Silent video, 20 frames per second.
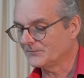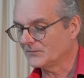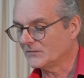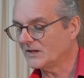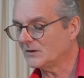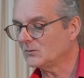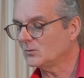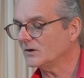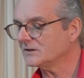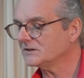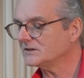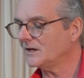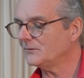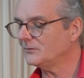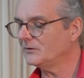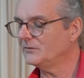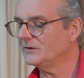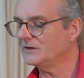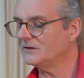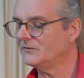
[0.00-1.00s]
then what type
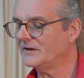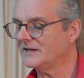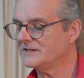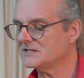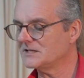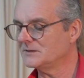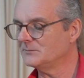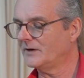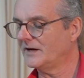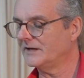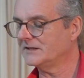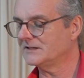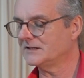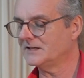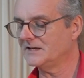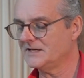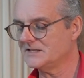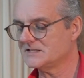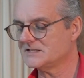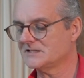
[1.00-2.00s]
of intervention might
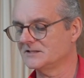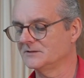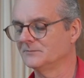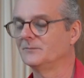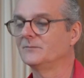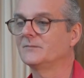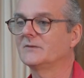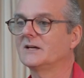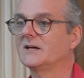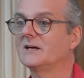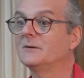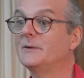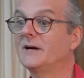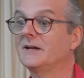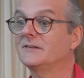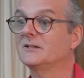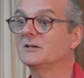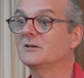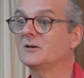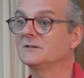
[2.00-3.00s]
teach them
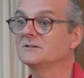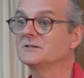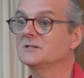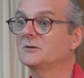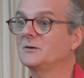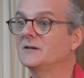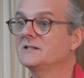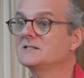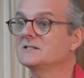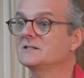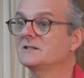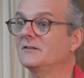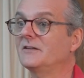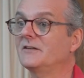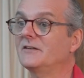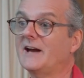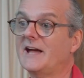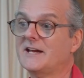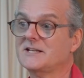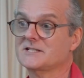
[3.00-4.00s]
about the consequences of
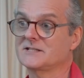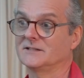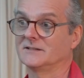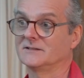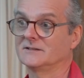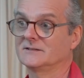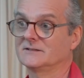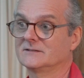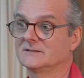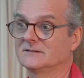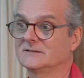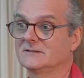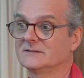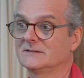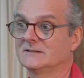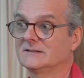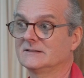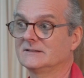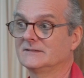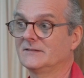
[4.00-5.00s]
their action?
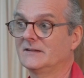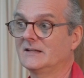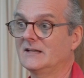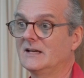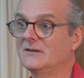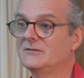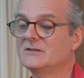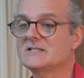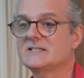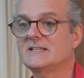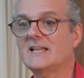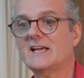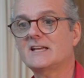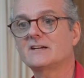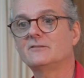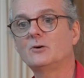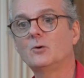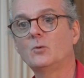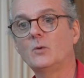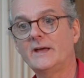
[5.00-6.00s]
If it's lack
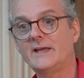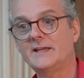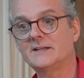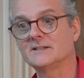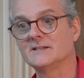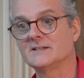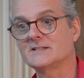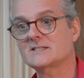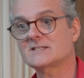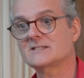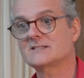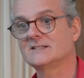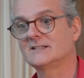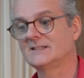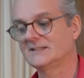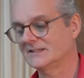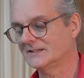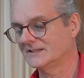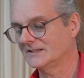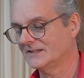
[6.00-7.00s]
of awareness,
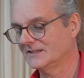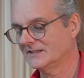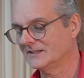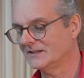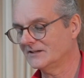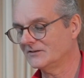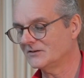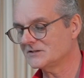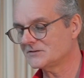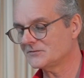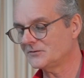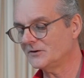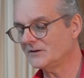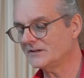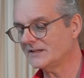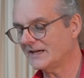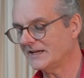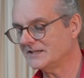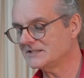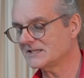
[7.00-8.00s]
there is
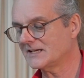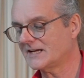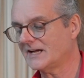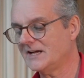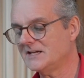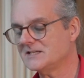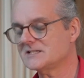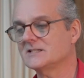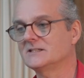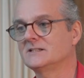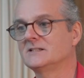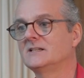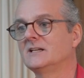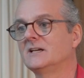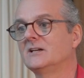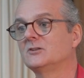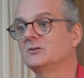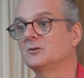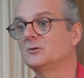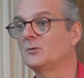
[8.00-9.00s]
further education
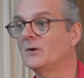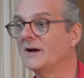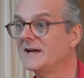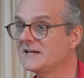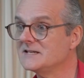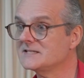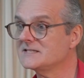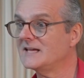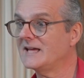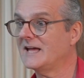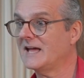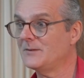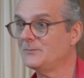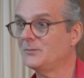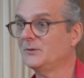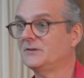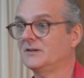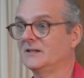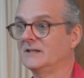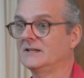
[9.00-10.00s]
to raise their
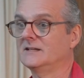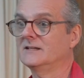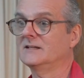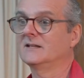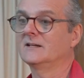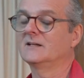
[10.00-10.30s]
empathy